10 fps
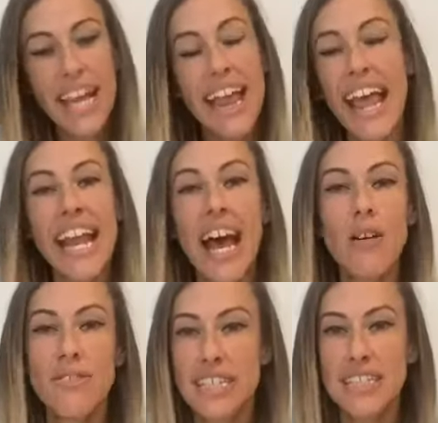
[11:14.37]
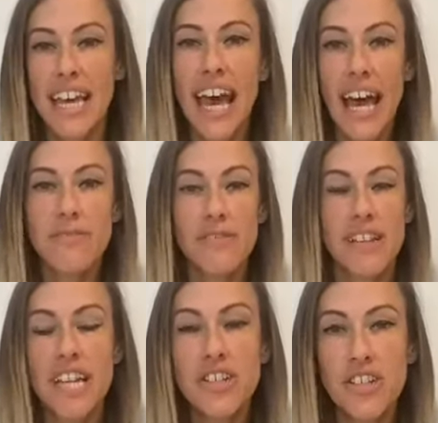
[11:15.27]
and obviously I have a
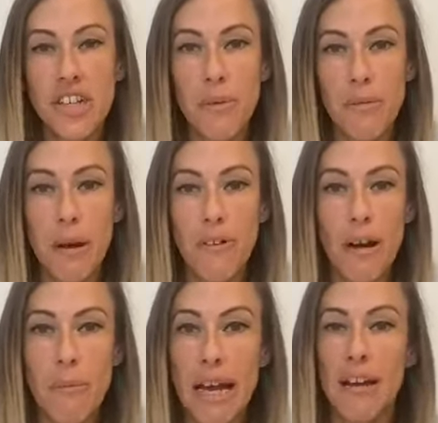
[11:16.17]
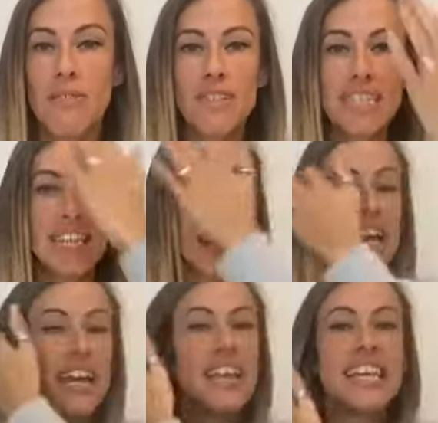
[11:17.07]
relationship with my grandma. Obviously I
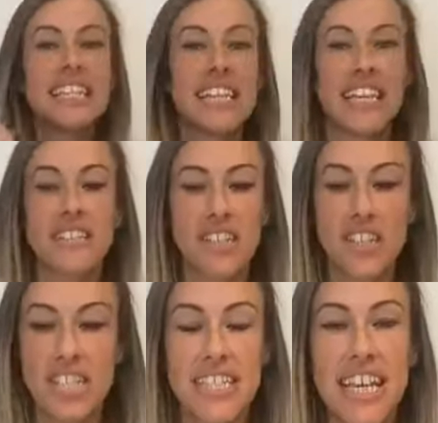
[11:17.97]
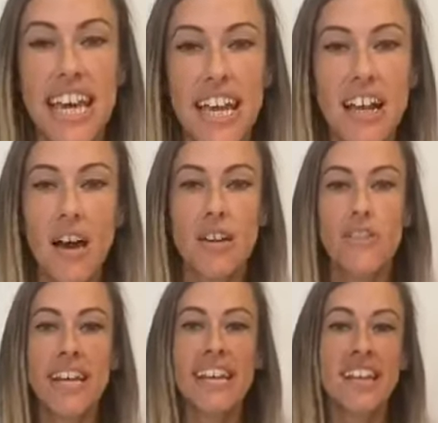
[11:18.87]
hear these things that she's saying on a
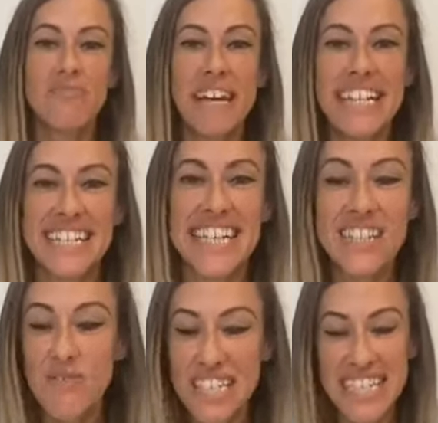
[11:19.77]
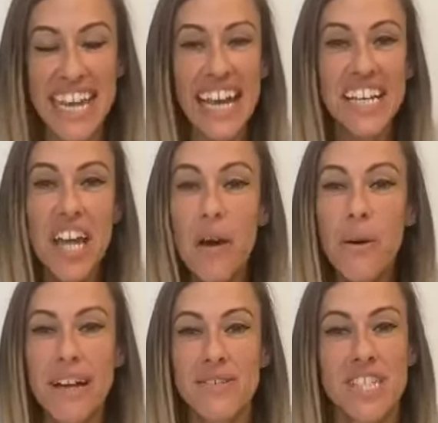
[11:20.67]
regular basis. Obviously I know
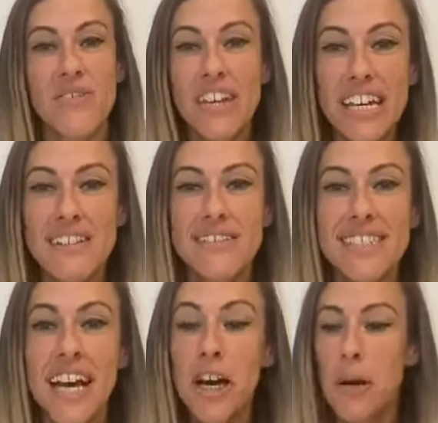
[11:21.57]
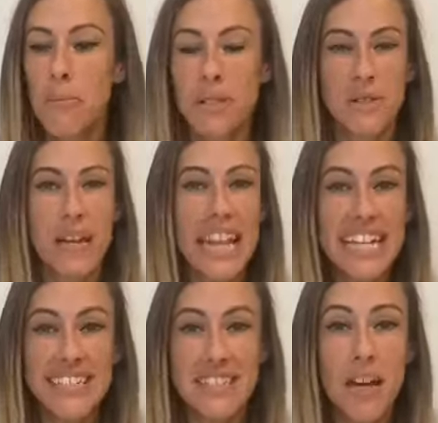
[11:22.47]
how she feels, but do I let
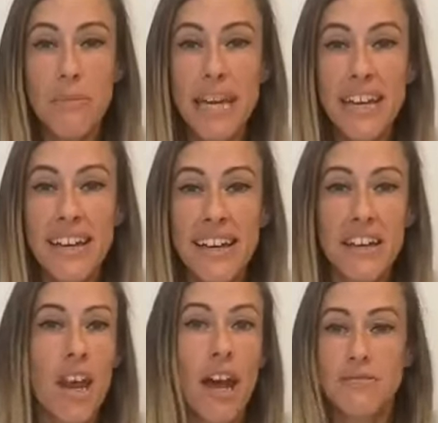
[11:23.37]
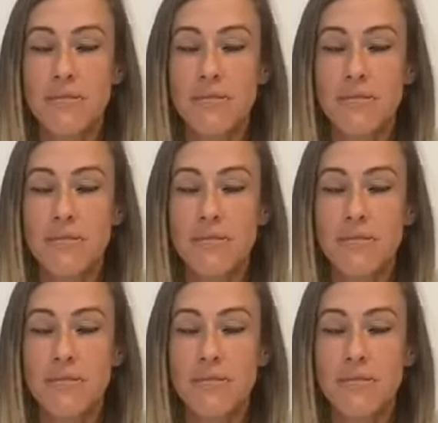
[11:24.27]
it stop me? No.